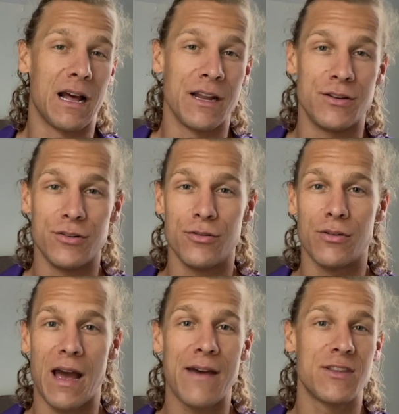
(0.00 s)
I do
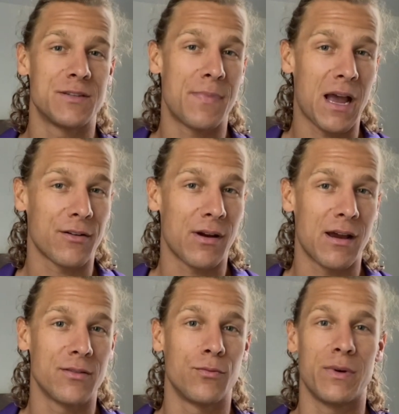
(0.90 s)
have this
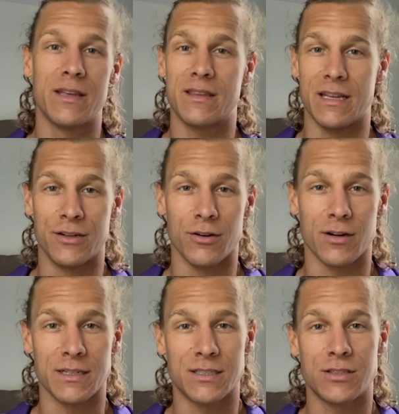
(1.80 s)
background with
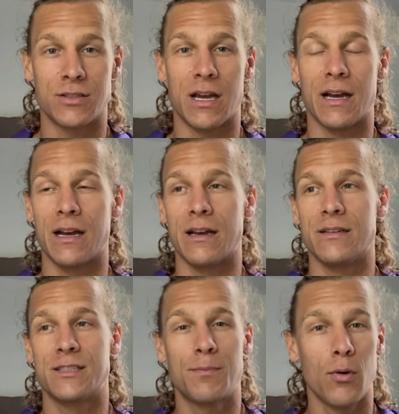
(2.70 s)
endurance
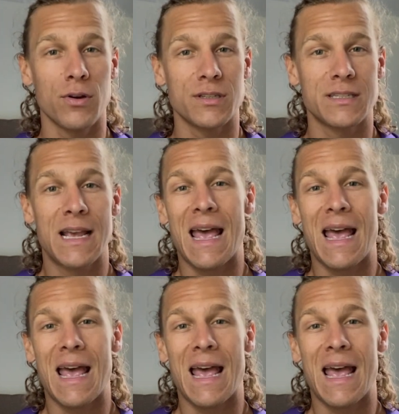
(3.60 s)
sports.